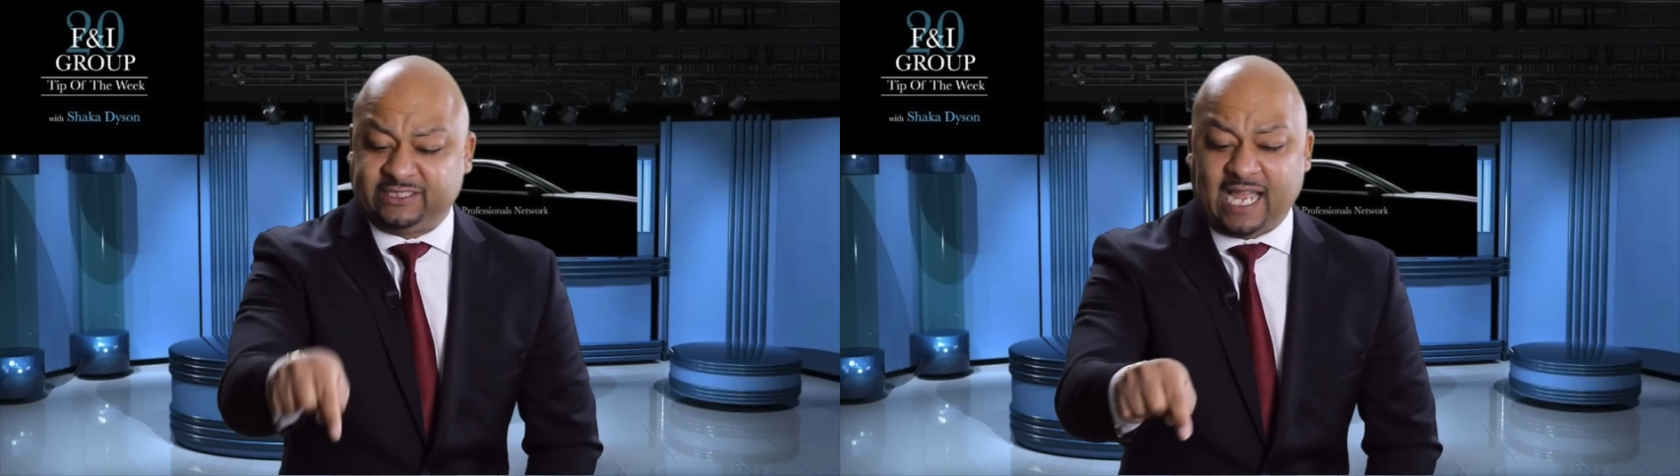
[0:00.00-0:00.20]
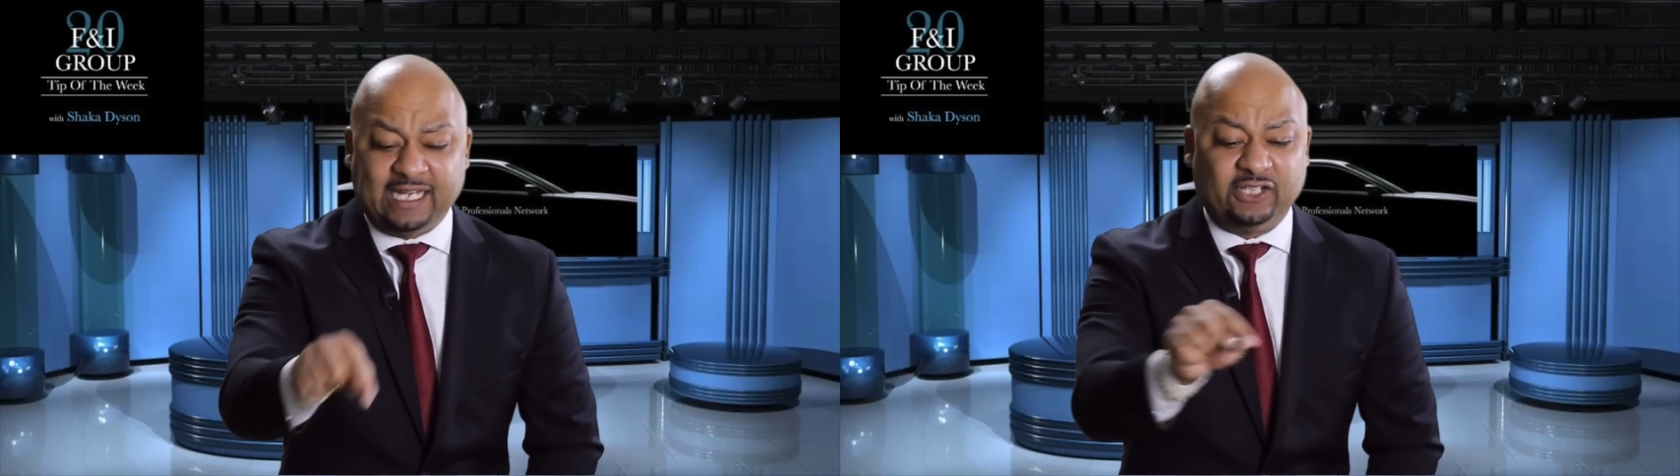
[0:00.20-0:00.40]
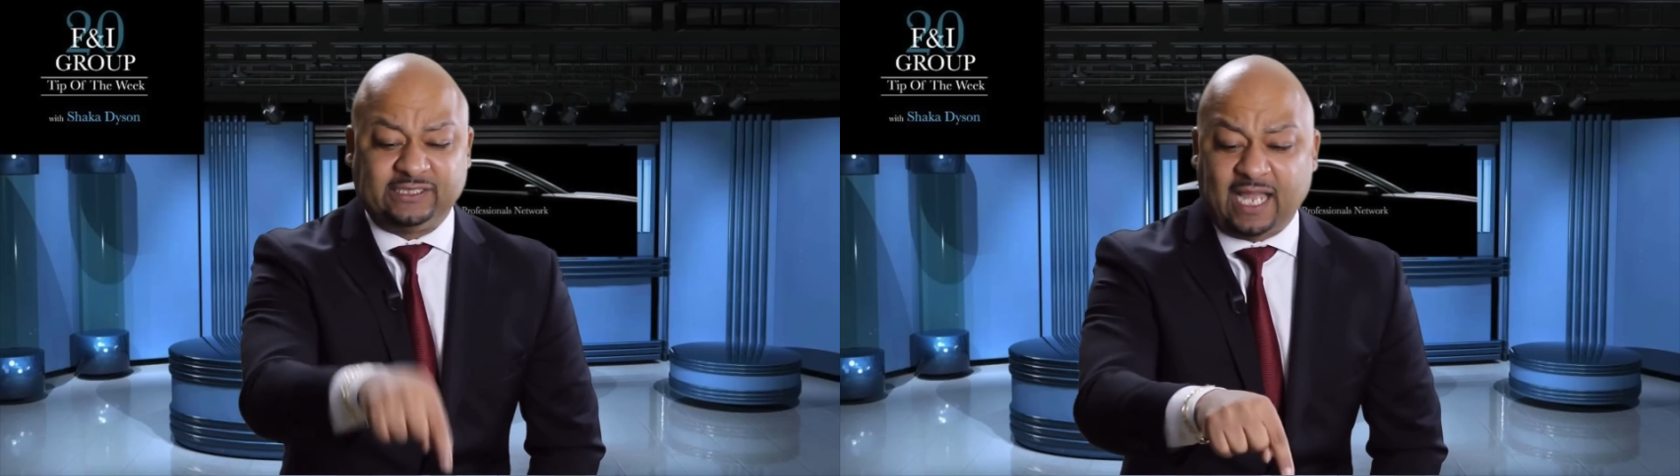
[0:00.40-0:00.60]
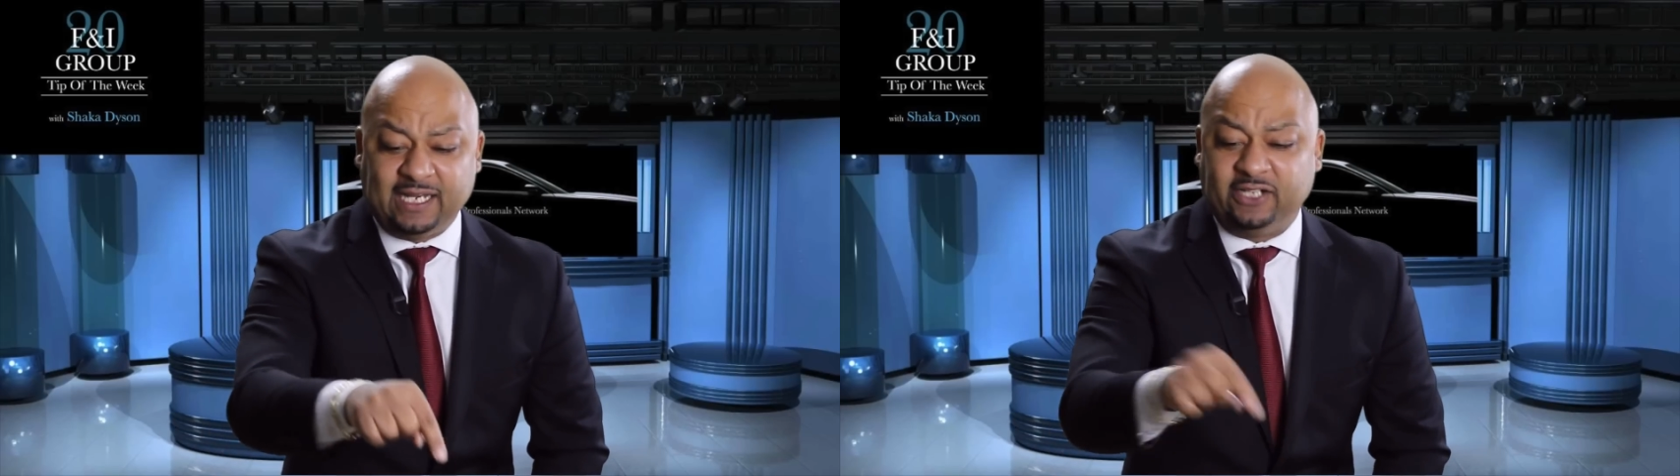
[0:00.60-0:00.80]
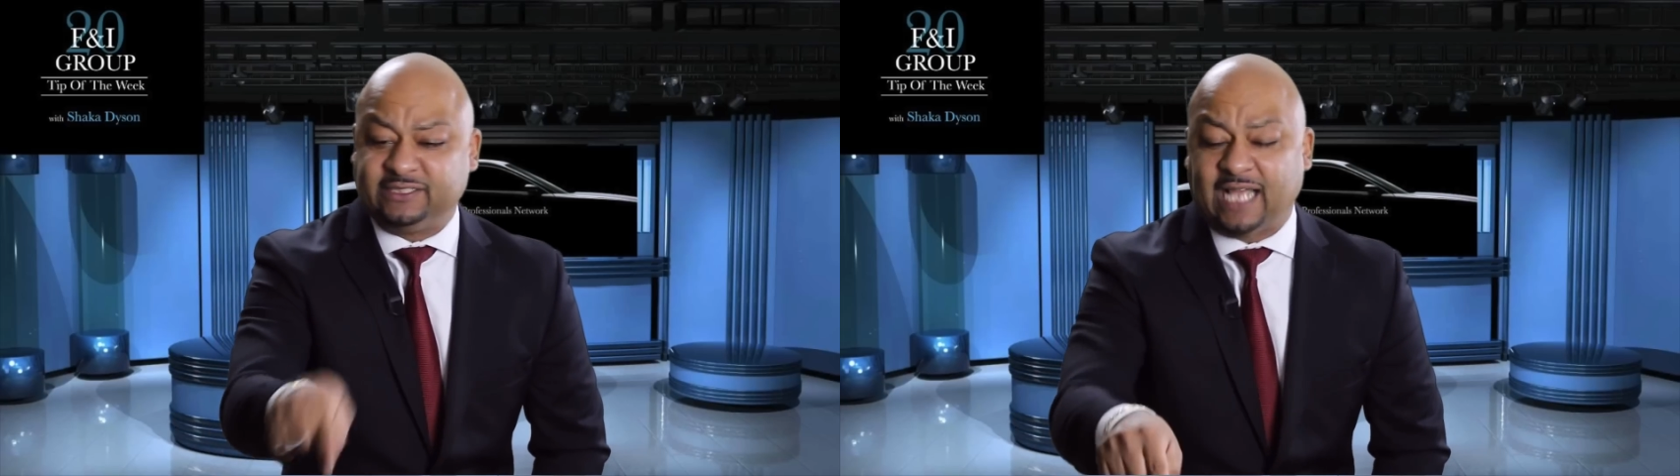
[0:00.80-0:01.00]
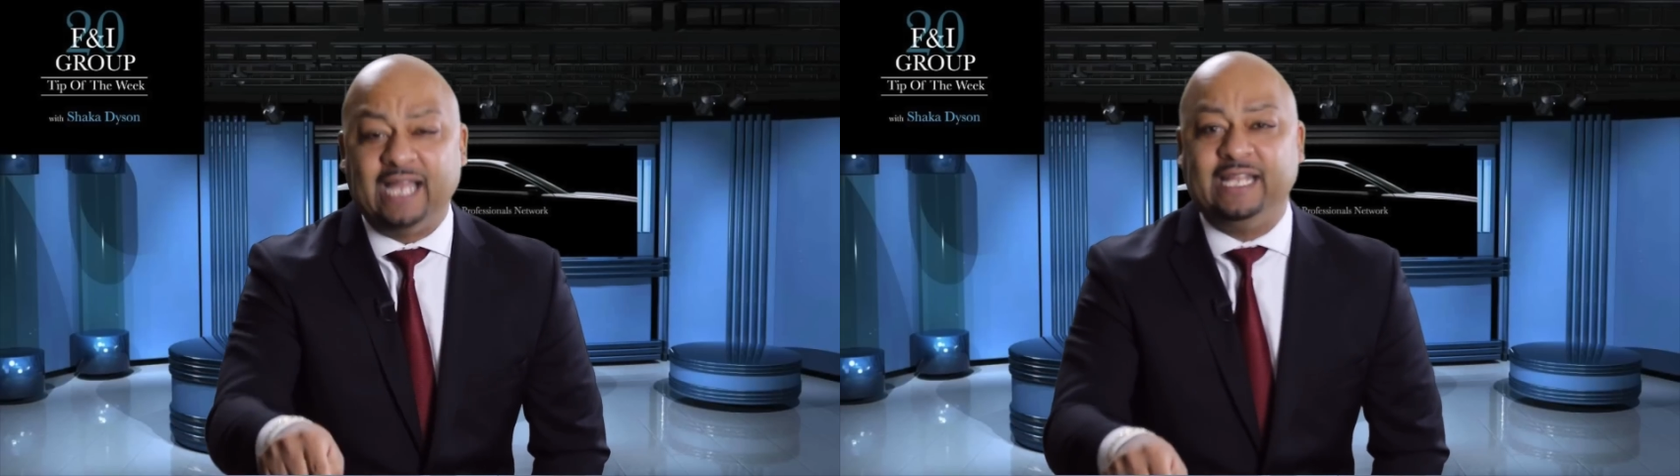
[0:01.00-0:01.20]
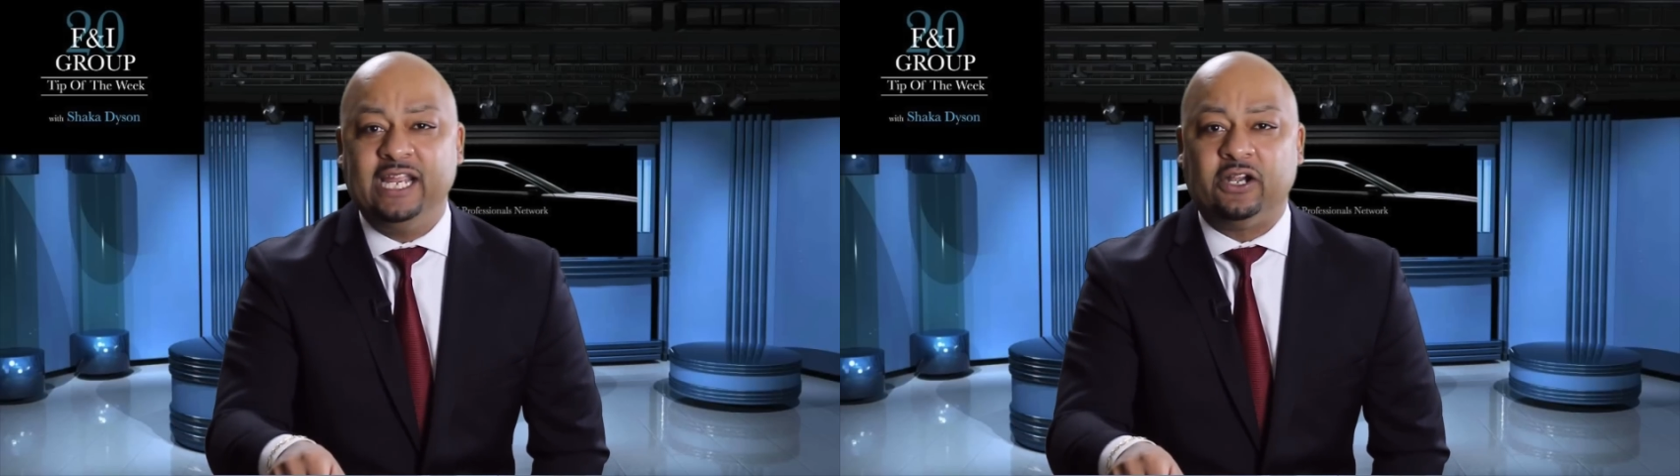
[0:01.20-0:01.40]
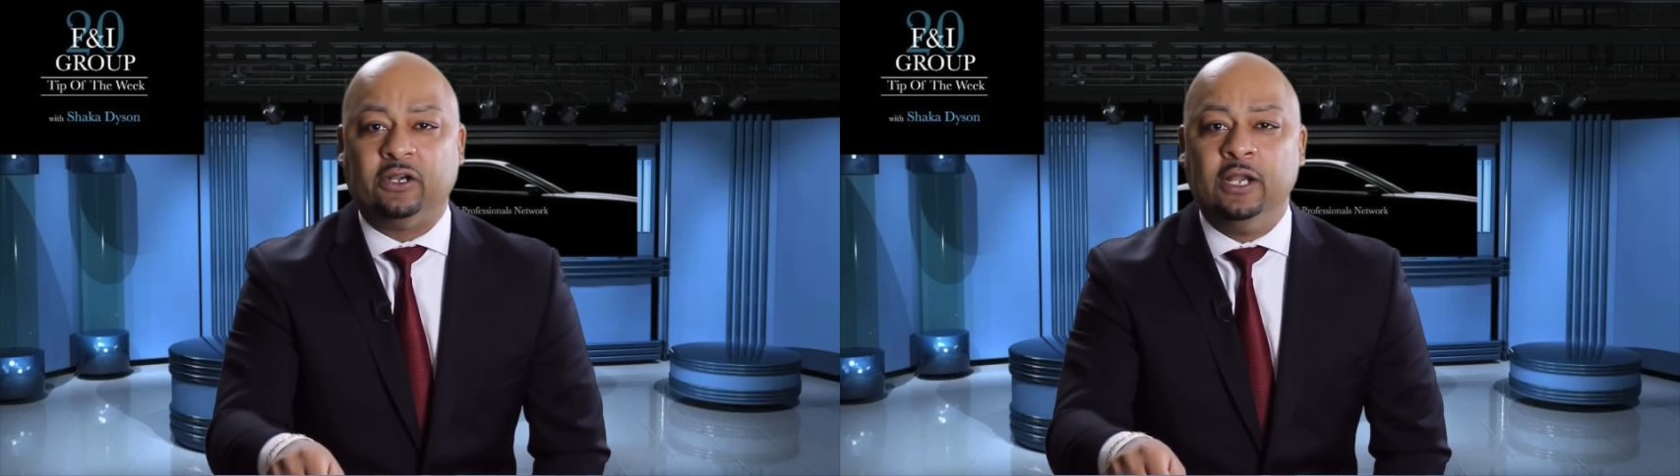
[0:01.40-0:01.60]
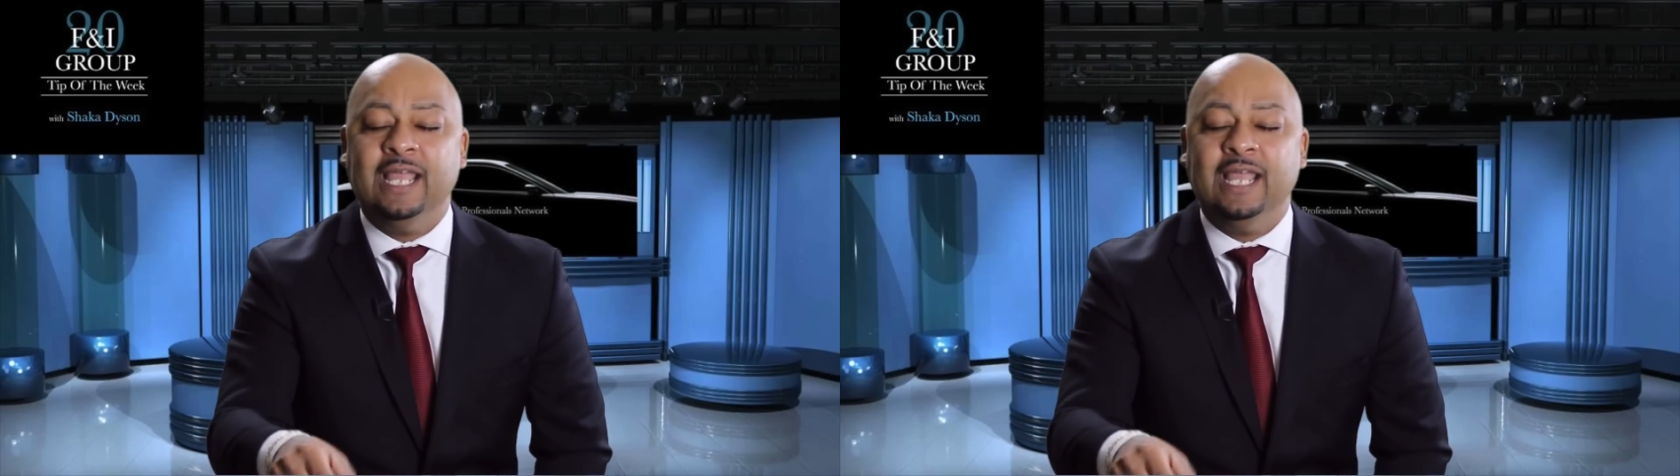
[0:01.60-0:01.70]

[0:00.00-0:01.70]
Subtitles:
sign here, sign here, sign here.